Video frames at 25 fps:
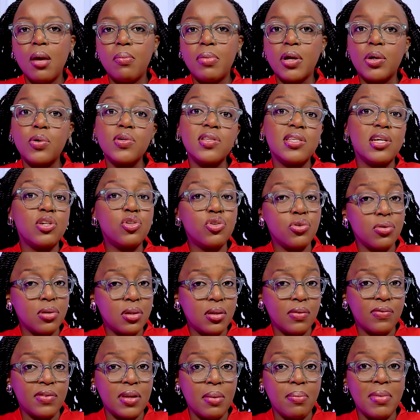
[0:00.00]
because the
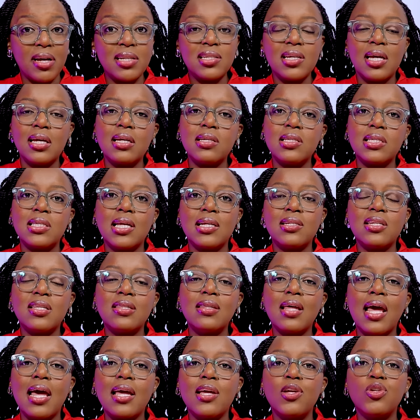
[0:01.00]
truth of the matter is that
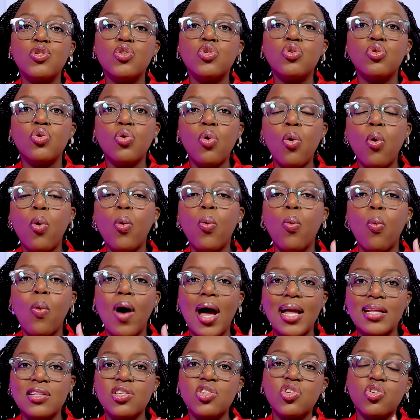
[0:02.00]
there is no
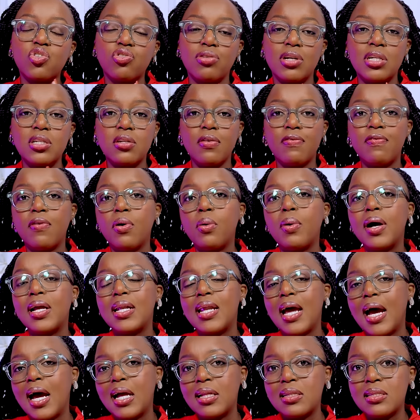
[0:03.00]
one
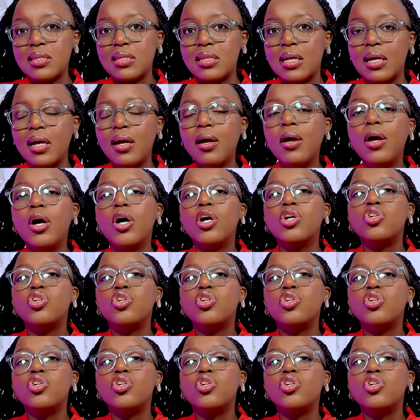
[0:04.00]
straightforward answer